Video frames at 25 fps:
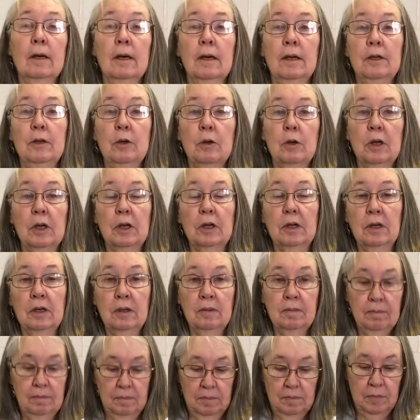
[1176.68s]
You
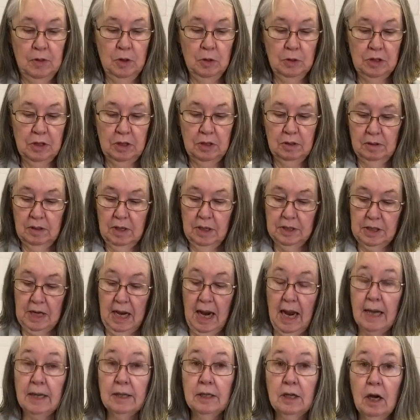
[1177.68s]
can use it as a
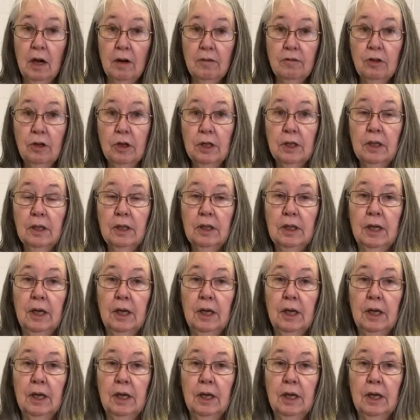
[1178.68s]
head covering.